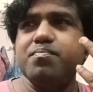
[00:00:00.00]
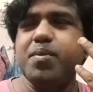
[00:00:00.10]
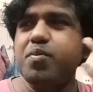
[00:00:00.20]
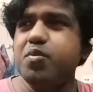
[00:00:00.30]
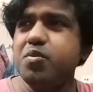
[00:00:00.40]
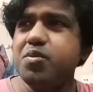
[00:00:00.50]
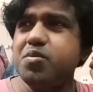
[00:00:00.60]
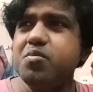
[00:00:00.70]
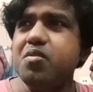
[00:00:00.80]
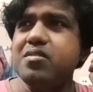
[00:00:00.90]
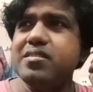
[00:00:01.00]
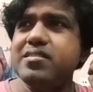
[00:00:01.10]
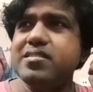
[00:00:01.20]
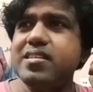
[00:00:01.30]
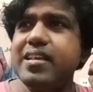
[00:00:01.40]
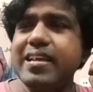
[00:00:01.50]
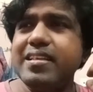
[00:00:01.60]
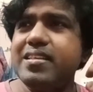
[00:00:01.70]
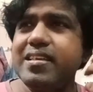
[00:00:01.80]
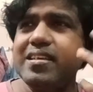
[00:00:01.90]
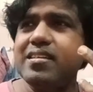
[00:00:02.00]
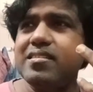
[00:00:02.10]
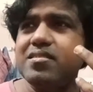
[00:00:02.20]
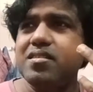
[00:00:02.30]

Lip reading: before do all this thing, anything,